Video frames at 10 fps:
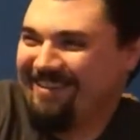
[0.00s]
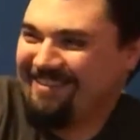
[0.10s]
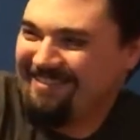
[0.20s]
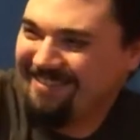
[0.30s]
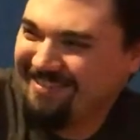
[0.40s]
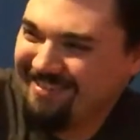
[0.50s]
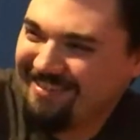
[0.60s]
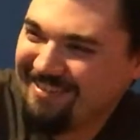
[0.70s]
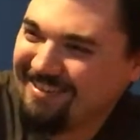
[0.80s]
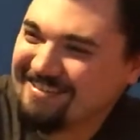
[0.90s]
But you have to
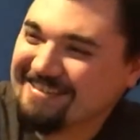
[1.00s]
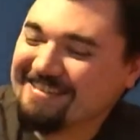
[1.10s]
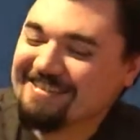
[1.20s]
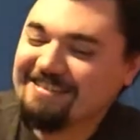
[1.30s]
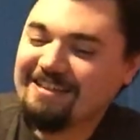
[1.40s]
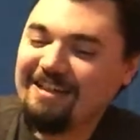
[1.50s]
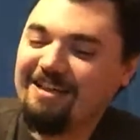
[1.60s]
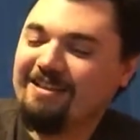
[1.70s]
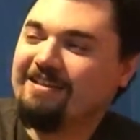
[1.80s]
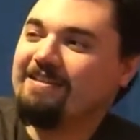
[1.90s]
understand that's probably what
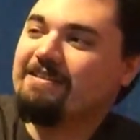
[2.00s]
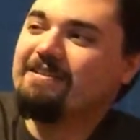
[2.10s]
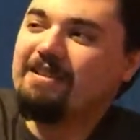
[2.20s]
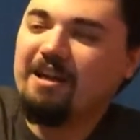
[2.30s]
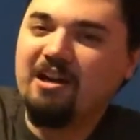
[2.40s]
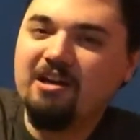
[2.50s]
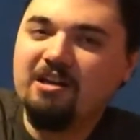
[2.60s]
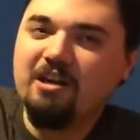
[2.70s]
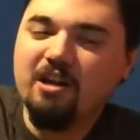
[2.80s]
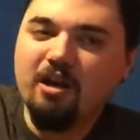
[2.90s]
they're trying to convey.
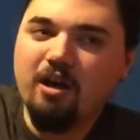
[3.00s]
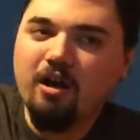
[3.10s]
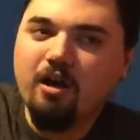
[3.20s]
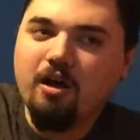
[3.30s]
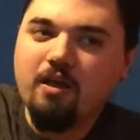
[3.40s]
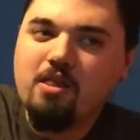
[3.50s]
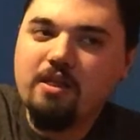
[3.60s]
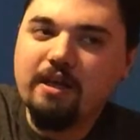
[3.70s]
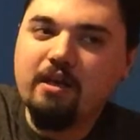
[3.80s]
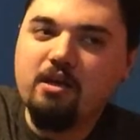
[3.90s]

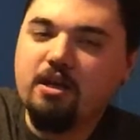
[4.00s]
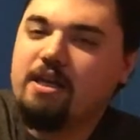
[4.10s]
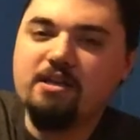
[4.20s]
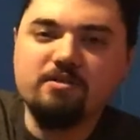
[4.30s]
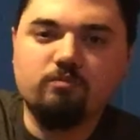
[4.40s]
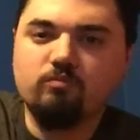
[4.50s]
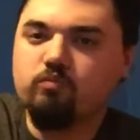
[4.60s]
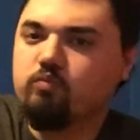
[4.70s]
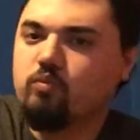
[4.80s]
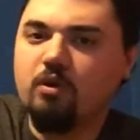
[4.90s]
He Even though it's
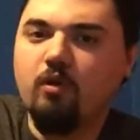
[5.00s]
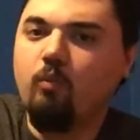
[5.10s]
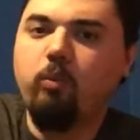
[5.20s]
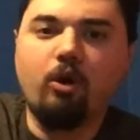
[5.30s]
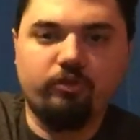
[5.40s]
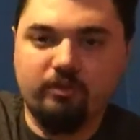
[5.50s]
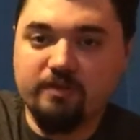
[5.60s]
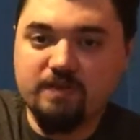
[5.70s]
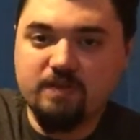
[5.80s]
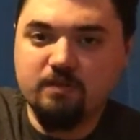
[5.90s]
not enough.
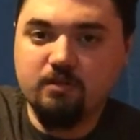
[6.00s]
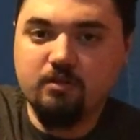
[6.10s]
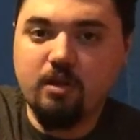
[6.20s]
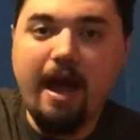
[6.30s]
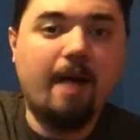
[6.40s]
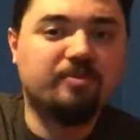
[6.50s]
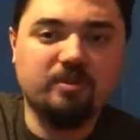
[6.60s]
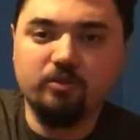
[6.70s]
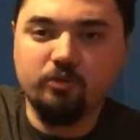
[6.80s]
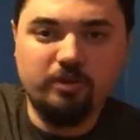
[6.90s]
Worthless. Oh yeah.
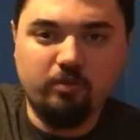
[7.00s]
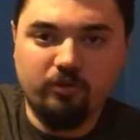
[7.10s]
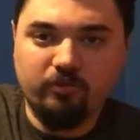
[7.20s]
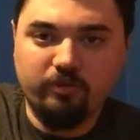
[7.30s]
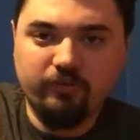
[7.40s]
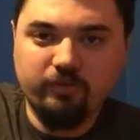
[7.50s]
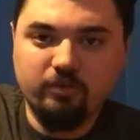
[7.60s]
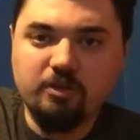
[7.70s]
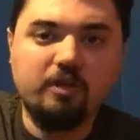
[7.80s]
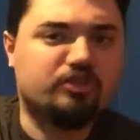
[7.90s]
Absolutely worthless.
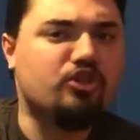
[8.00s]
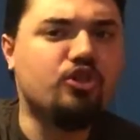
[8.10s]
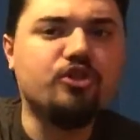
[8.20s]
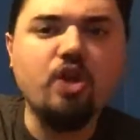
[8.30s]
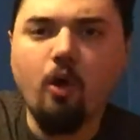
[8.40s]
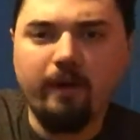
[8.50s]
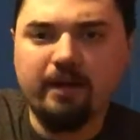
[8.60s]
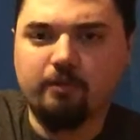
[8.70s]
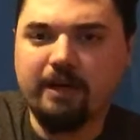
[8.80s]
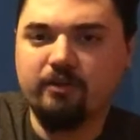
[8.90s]
Totally. There's no way
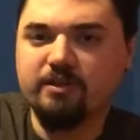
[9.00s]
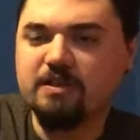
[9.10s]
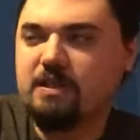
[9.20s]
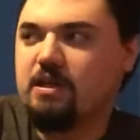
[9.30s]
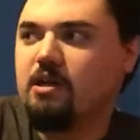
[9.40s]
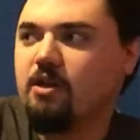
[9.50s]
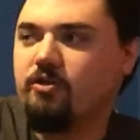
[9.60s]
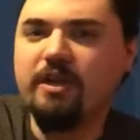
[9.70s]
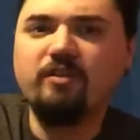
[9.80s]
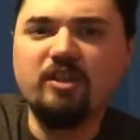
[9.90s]
around it.
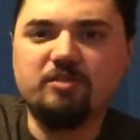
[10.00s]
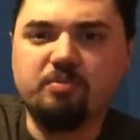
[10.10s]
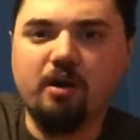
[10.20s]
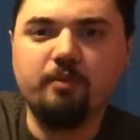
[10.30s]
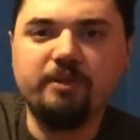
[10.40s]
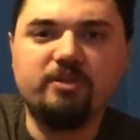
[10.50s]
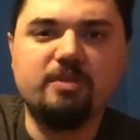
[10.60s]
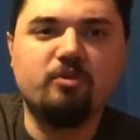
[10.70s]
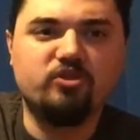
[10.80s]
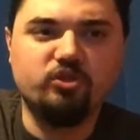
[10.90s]
This is probably the
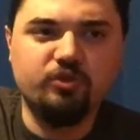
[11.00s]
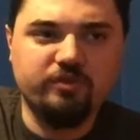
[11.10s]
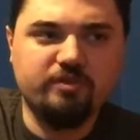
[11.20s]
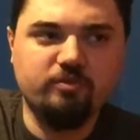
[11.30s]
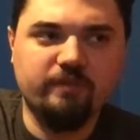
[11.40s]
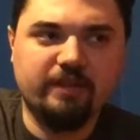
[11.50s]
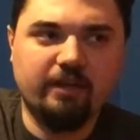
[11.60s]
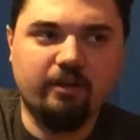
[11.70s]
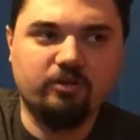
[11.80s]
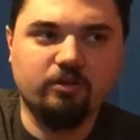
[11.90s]
most useless movie
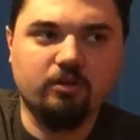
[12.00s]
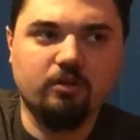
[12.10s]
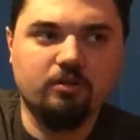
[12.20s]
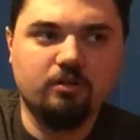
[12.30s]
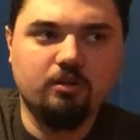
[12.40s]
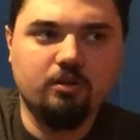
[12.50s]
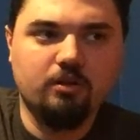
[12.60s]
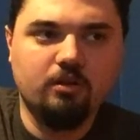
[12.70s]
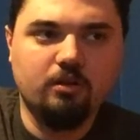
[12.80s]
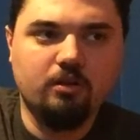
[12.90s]
character
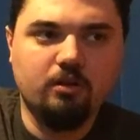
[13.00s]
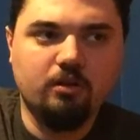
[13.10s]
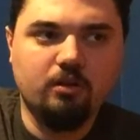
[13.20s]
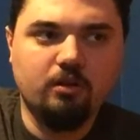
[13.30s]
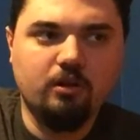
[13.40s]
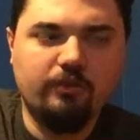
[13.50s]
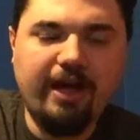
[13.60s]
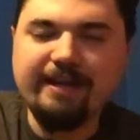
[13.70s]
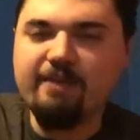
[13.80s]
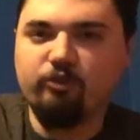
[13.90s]

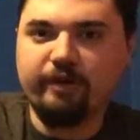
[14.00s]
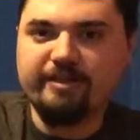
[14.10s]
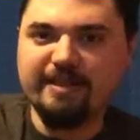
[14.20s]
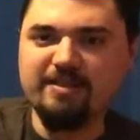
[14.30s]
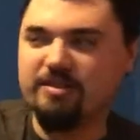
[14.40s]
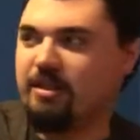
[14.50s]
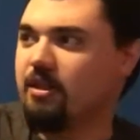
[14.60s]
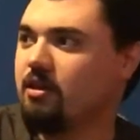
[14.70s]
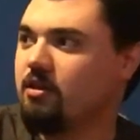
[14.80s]
that ever existed.